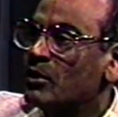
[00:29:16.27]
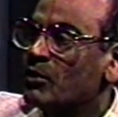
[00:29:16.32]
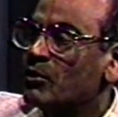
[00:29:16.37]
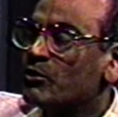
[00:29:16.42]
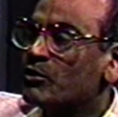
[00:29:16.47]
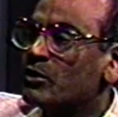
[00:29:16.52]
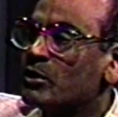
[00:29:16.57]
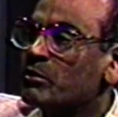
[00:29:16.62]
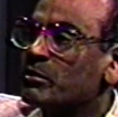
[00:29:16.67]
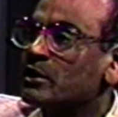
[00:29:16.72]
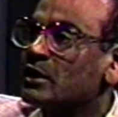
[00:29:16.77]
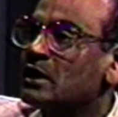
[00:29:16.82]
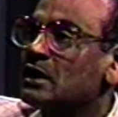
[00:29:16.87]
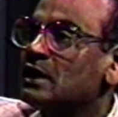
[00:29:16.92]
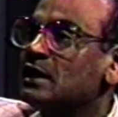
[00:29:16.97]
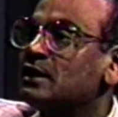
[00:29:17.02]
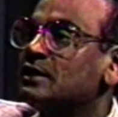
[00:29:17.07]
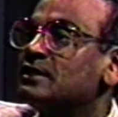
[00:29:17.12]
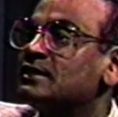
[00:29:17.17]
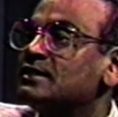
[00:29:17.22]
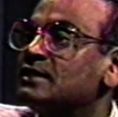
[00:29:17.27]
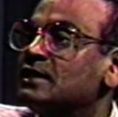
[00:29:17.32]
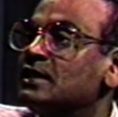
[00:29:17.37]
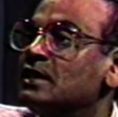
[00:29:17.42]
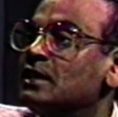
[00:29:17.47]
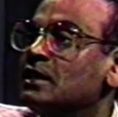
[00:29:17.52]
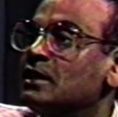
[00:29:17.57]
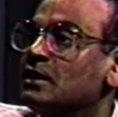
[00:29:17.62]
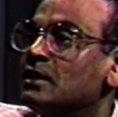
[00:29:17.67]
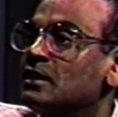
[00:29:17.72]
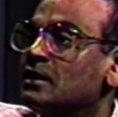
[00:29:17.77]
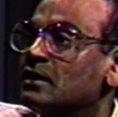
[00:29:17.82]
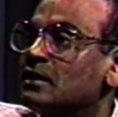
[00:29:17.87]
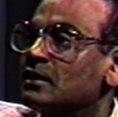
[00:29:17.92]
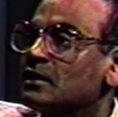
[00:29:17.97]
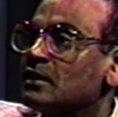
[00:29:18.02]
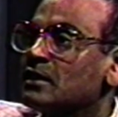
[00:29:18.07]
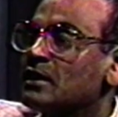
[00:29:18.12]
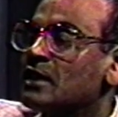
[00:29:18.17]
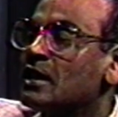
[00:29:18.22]
from clear seeing
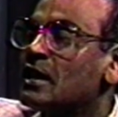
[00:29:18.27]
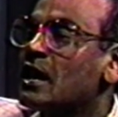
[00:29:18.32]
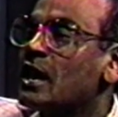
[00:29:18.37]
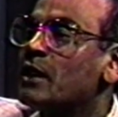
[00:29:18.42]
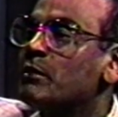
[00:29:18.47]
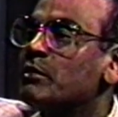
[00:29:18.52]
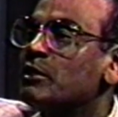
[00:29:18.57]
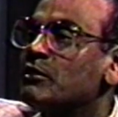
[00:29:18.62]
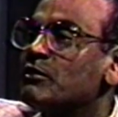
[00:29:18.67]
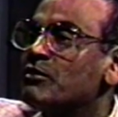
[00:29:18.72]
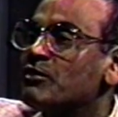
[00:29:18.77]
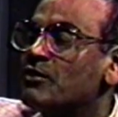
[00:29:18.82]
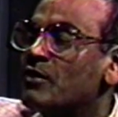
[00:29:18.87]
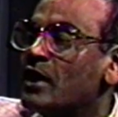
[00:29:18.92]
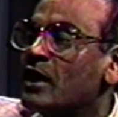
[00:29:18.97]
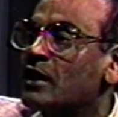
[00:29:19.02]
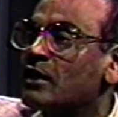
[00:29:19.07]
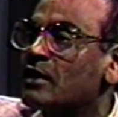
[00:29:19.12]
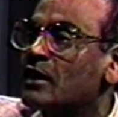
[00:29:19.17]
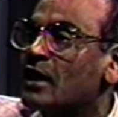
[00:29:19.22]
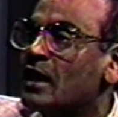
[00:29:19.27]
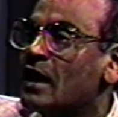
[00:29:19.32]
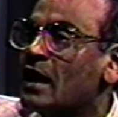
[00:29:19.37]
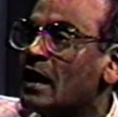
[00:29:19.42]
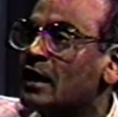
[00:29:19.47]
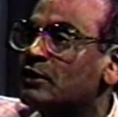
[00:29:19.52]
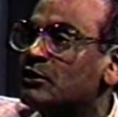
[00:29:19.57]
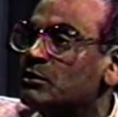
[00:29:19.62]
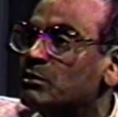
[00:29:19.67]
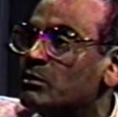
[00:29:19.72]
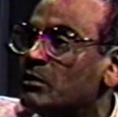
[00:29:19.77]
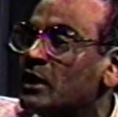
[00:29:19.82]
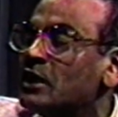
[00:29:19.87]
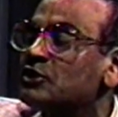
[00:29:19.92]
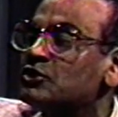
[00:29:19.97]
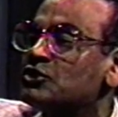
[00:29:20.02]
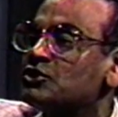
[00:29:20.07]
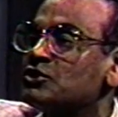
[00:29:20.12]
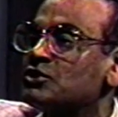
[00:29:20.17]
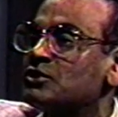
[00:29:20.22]
that I am in fact as
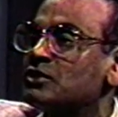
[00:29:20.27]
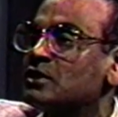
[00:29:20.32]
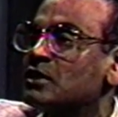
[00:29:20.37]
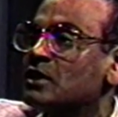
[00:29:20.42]
much